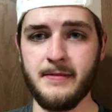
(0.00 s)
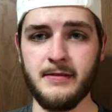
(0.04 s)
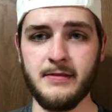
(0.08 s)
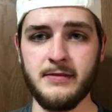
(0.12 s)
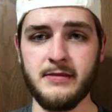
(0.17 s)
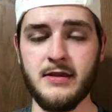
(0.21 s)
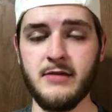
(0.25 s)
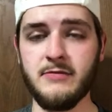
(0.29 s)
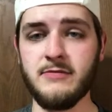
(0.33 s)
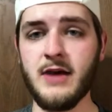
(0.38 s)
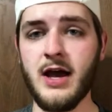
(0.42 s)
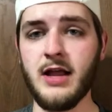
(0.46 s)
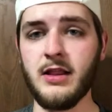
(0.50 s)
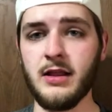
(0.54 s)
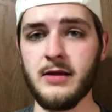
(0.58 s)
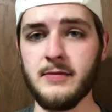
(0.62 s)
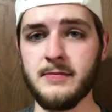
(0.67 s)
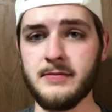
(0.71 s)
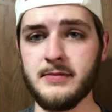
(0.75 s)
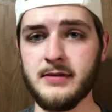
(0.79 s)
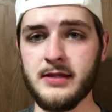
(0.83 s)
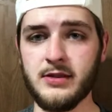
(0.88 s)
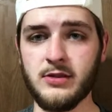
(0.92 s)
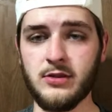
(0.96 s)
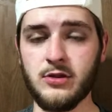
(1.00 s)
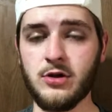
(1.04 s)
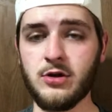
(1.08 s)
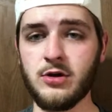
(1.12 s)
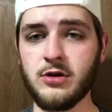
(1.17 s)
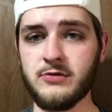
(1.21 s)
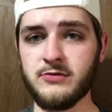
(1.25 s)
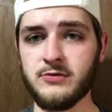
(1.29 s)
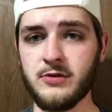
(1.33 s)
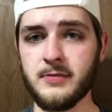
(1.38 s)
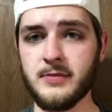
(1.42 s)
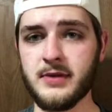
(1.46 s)
develop and
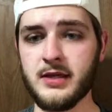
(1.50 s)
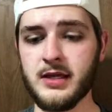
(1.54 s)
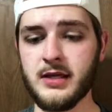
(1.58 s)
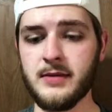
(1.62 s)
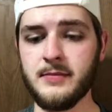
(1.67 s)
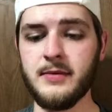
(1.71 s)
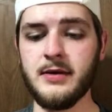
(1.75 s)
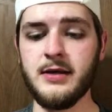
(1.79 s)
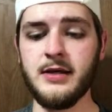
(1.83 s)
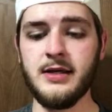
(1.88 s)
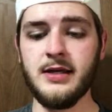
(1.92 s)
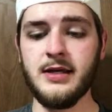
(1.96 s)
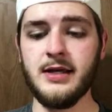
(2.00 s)
learn from him.